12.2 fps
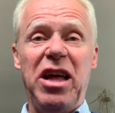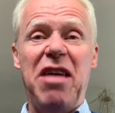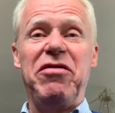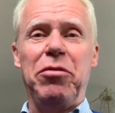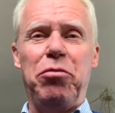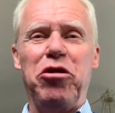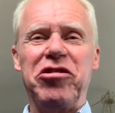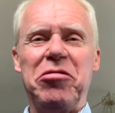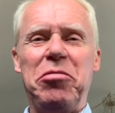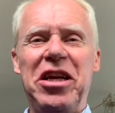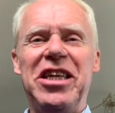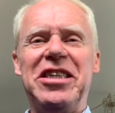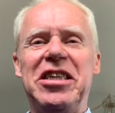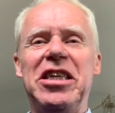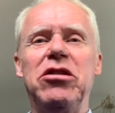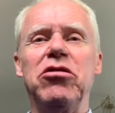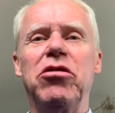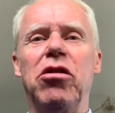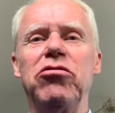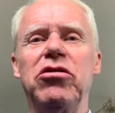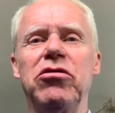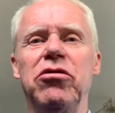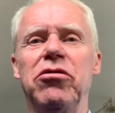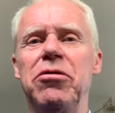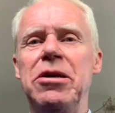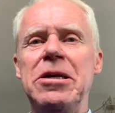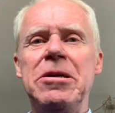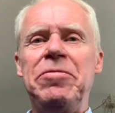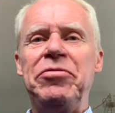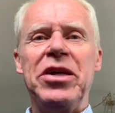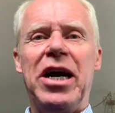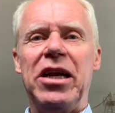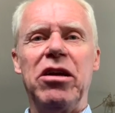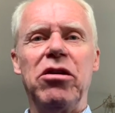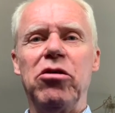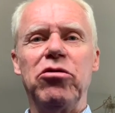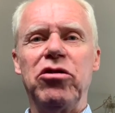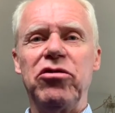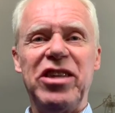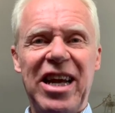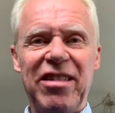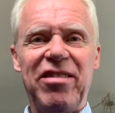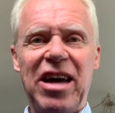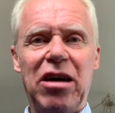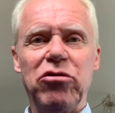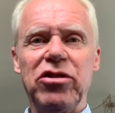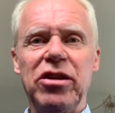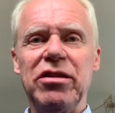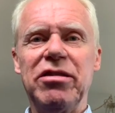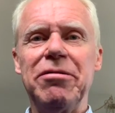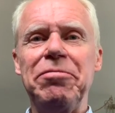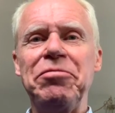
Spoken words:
the possibility to go to, I don't know, to 10,000